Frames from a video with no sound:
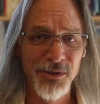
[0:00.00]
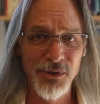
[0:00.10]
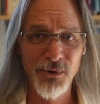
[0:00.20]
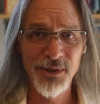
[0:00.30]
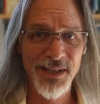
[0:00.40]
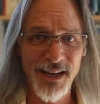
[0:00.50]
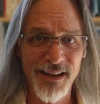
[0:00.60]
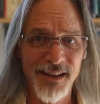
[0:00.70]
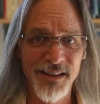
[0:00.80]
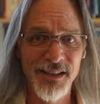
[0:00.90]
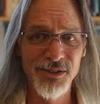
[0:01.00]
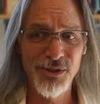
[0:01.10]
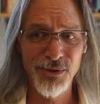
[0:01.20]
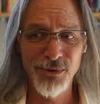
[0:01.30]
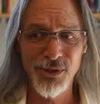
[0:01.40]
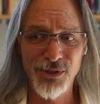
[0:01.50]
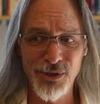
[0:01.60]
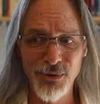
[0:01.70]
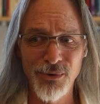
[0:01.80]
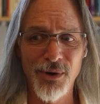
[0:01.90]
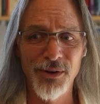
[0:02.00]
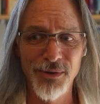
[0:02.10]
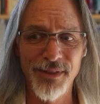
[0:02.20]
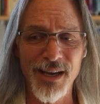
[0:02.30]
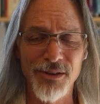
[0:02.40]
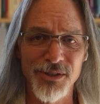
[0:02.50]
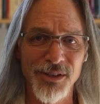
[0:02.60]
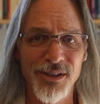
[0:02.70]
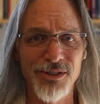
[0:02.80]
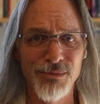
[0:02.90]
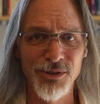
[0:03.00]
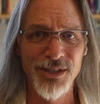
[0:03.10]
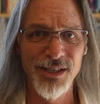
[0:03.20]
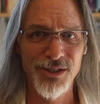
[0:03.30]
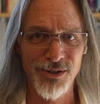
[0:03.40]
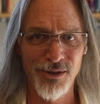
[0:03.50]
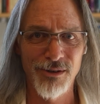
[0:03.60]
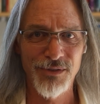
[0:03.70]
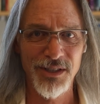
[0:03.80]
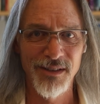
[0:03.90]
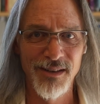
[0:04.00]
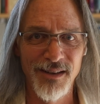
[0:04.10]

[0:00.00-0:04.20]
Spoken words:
your data into the 200,000 customers he serves